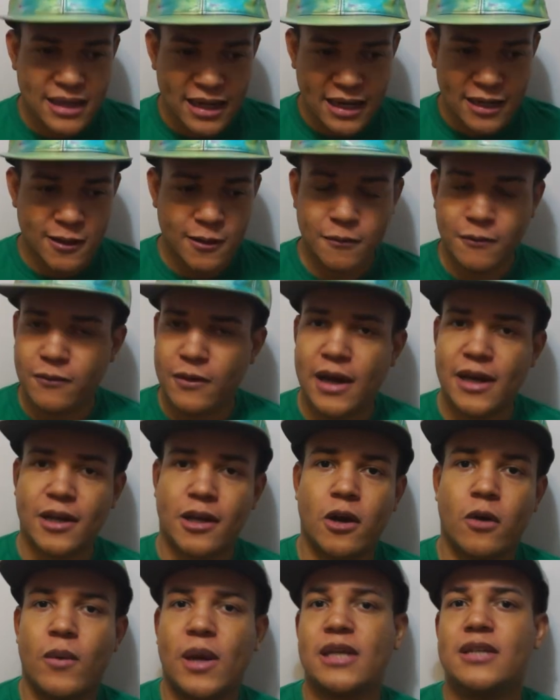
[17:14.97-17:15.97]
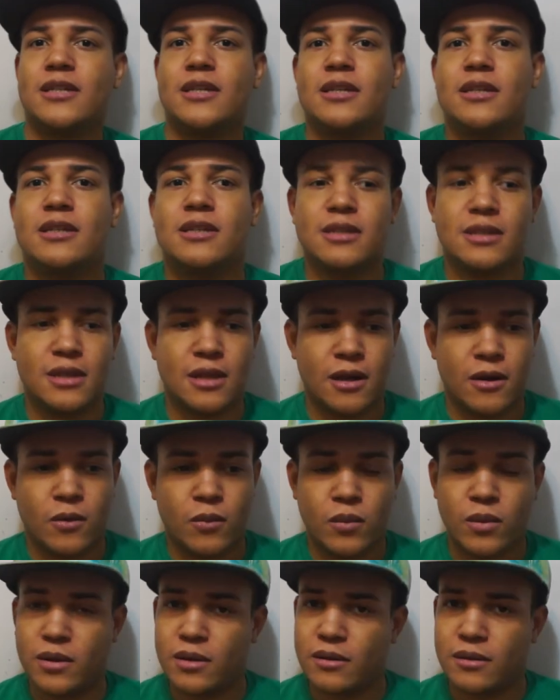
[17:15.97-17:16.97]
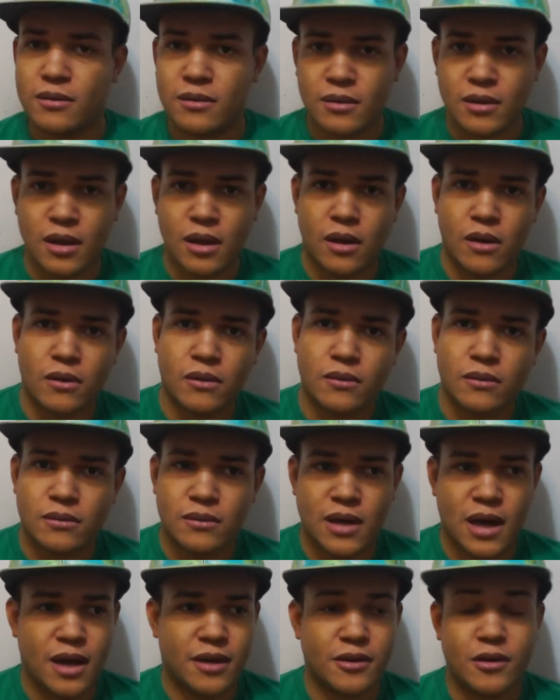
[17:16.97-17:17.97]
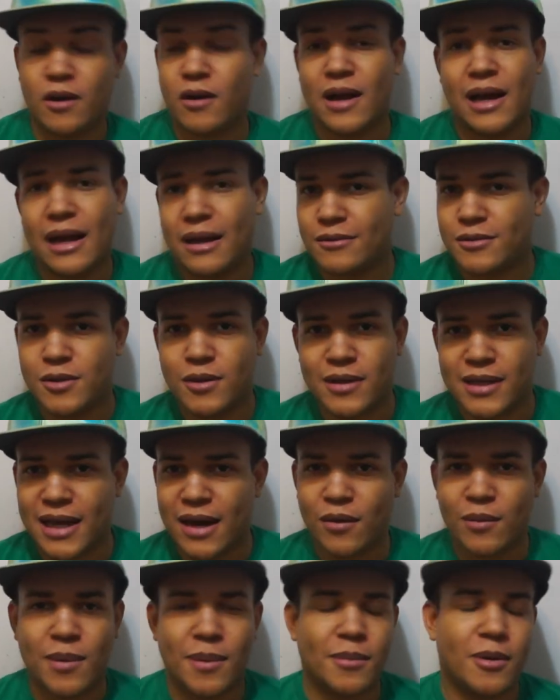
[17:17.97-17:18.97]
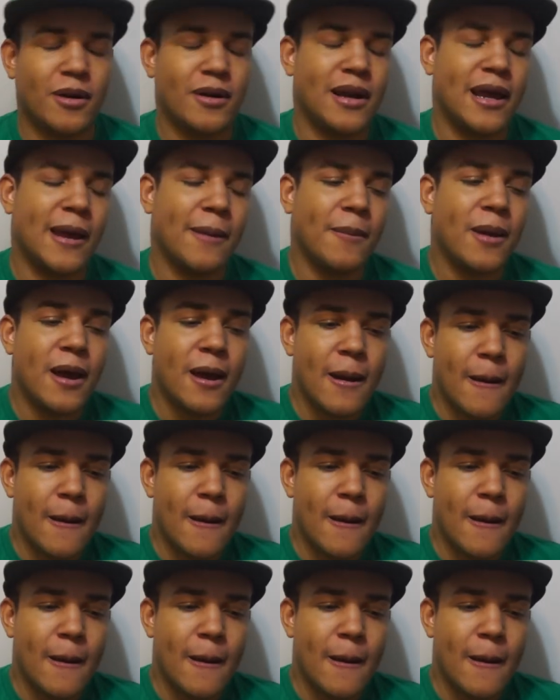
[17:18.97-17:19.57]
They end up finding Oasis there with, you know, uh, the girl, I, I totally can't remember her name,